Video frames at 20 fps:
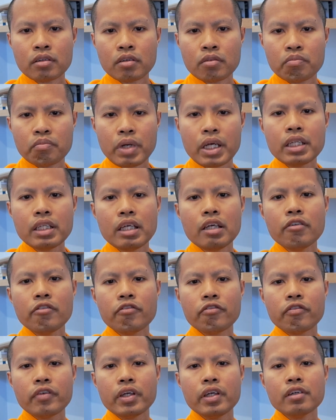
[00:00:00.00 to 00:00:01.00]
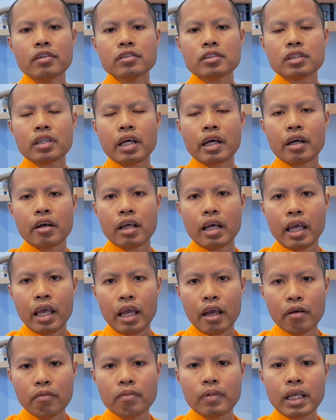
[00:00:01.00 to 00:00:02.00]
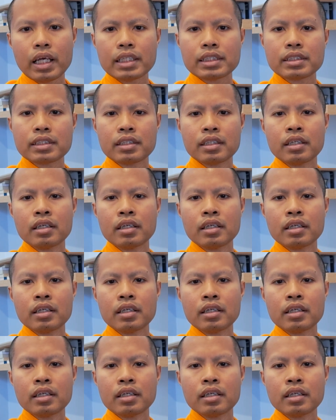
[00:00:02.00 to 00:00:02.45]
Many feel helpless,